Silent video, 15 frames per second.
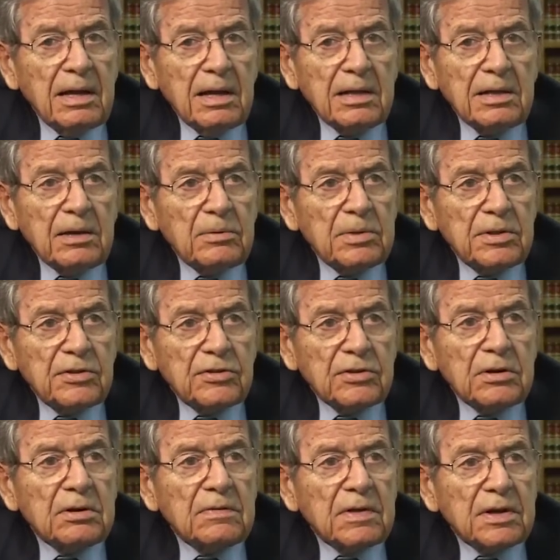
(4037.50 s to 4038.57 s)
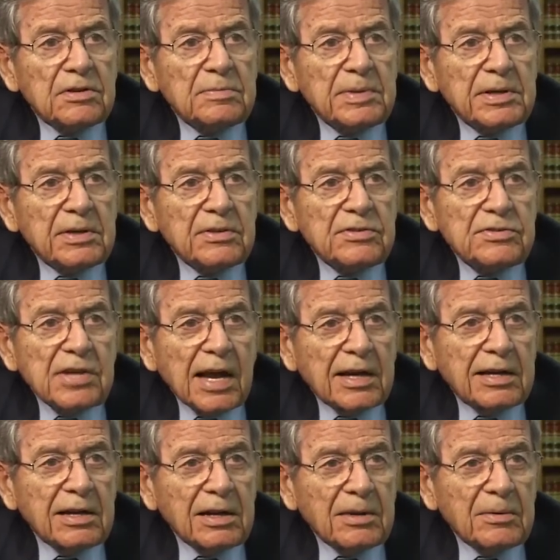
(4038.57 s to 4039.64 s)
and they wouldn't serve us because Jack
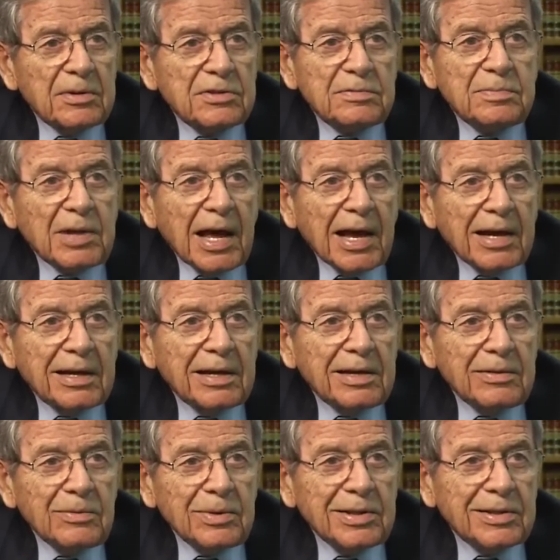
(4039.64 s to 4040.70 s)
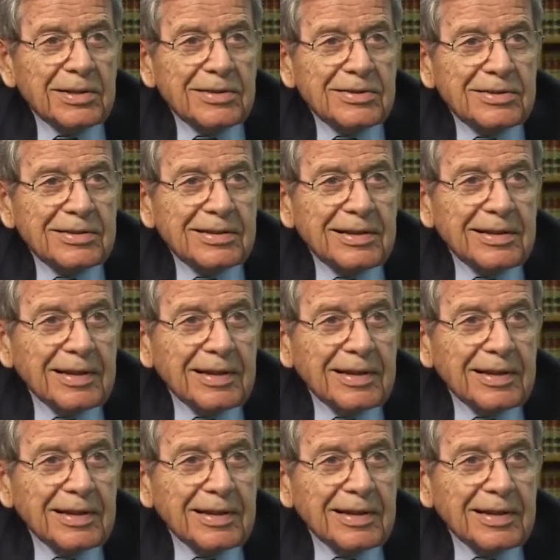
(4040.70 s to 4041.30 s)
Kelly was black and with us.